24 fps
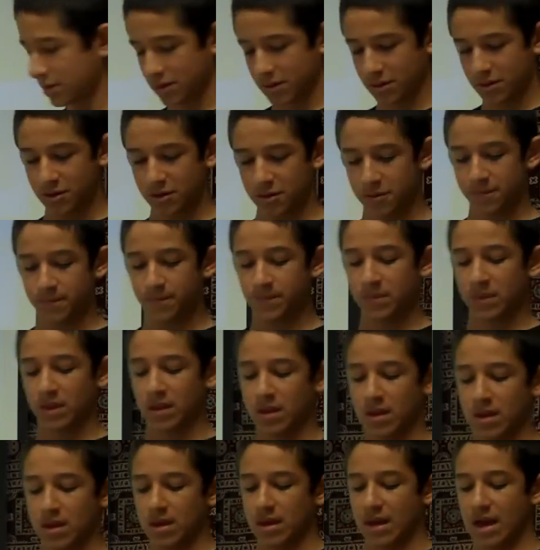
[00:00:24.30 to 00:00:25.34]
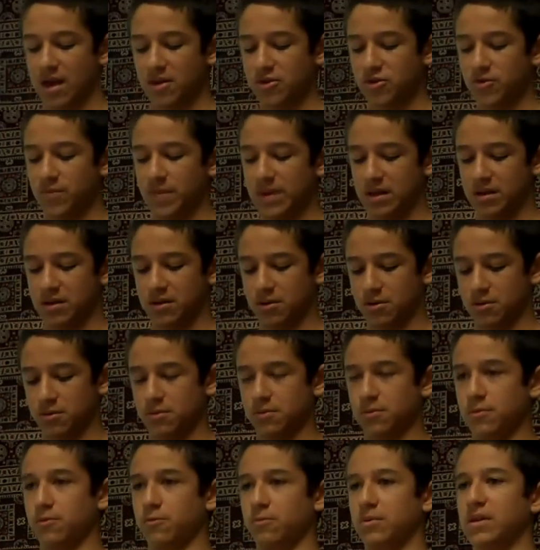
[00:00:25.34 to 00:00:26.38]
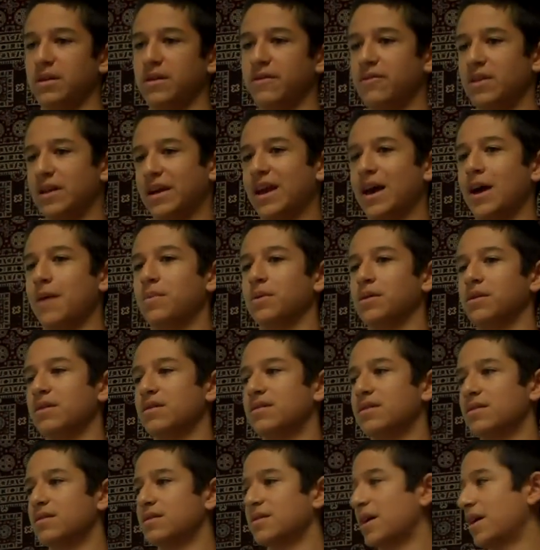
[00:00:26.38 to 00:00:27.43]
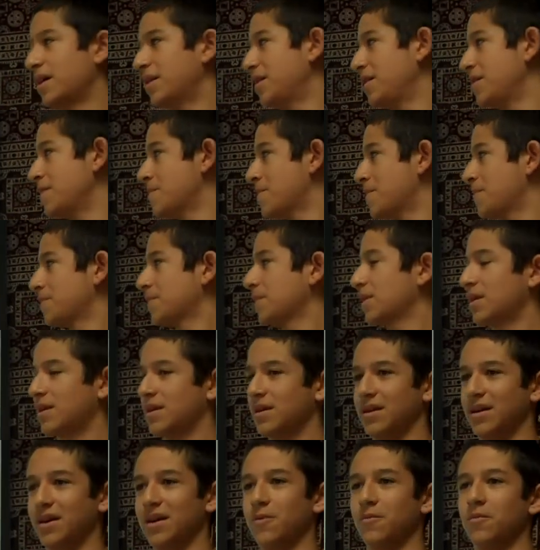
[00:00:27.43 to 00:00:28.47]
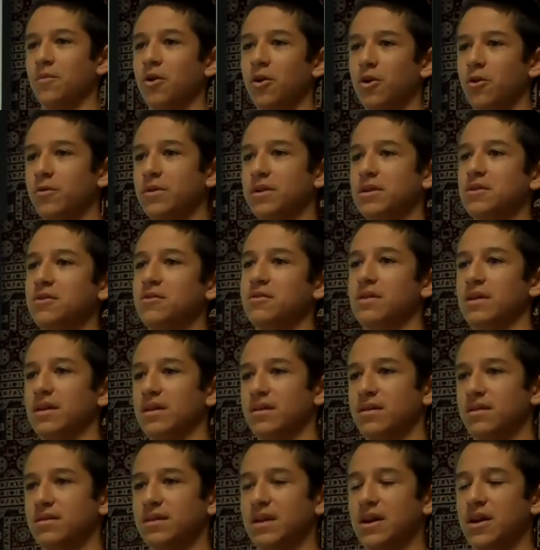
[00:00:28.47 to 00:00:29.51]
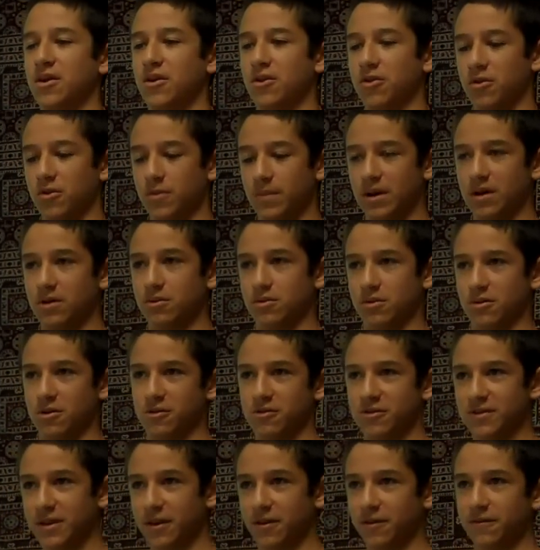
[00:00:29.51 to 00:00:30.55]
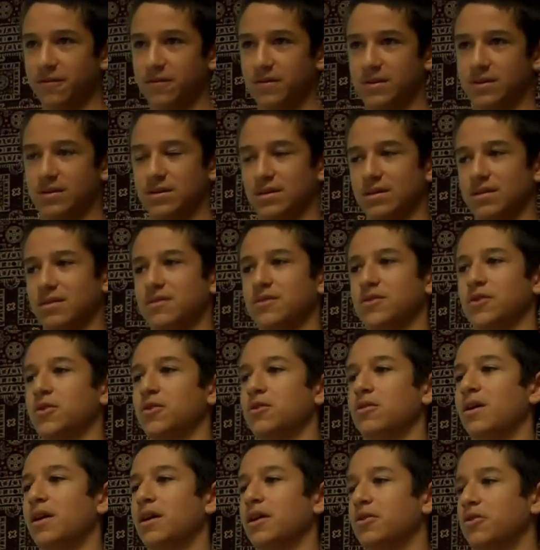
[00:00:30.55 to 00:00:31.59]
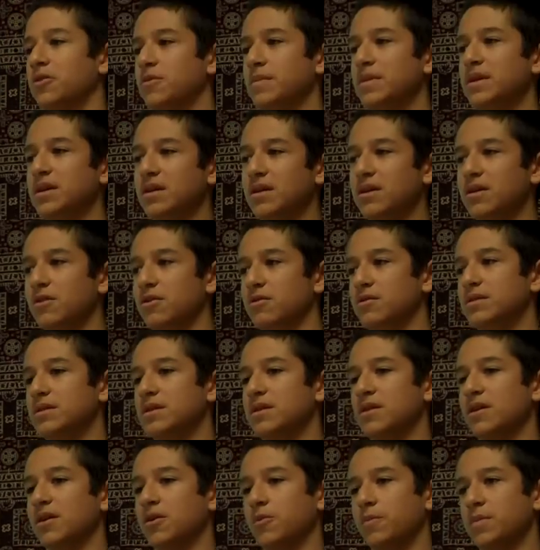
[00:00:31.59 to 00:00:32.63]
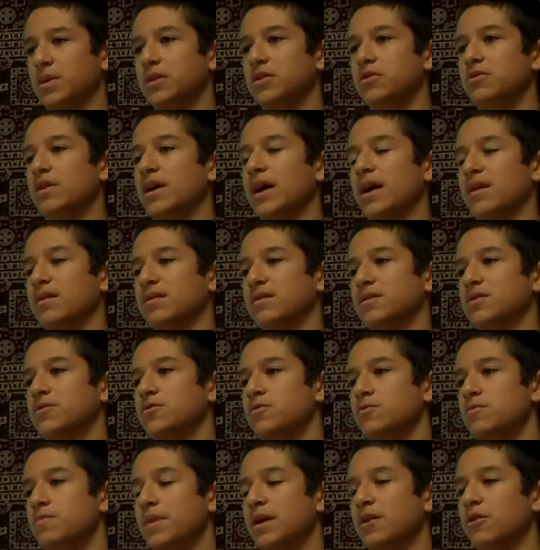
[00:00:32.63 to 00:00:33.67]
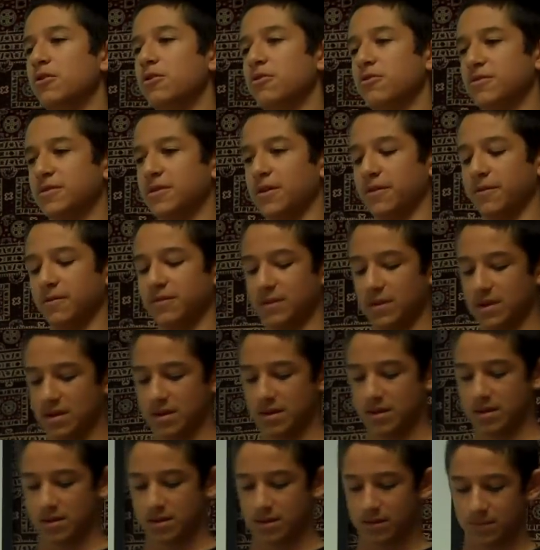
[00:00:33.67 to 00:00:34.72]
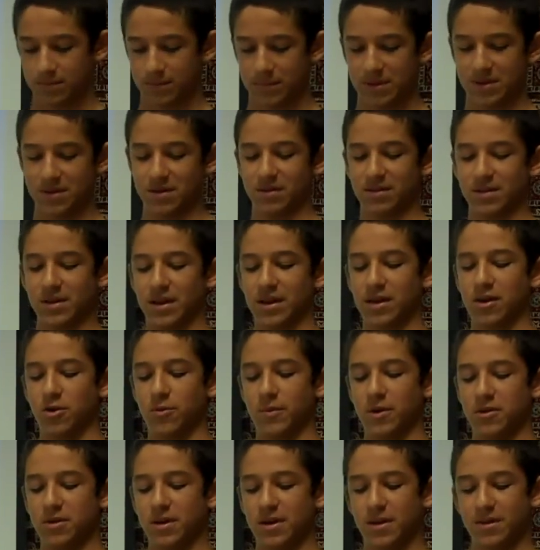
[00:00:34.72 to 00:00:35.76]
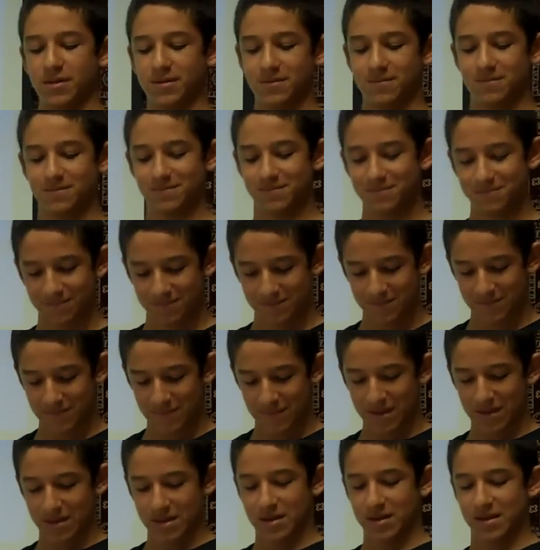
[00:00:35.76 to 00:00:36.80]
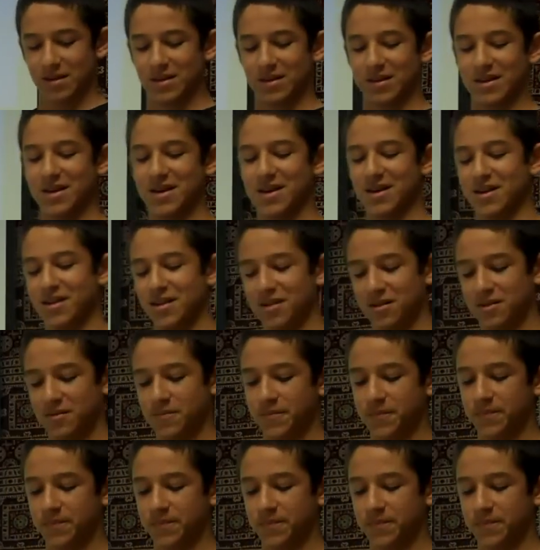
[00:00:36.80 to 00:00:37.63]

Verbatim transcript: Um, as you may know, we live in a capitalist society, and all we do is care about ourselves. So I'm going to be here helping you guys to better yourselves because I care about you guys. And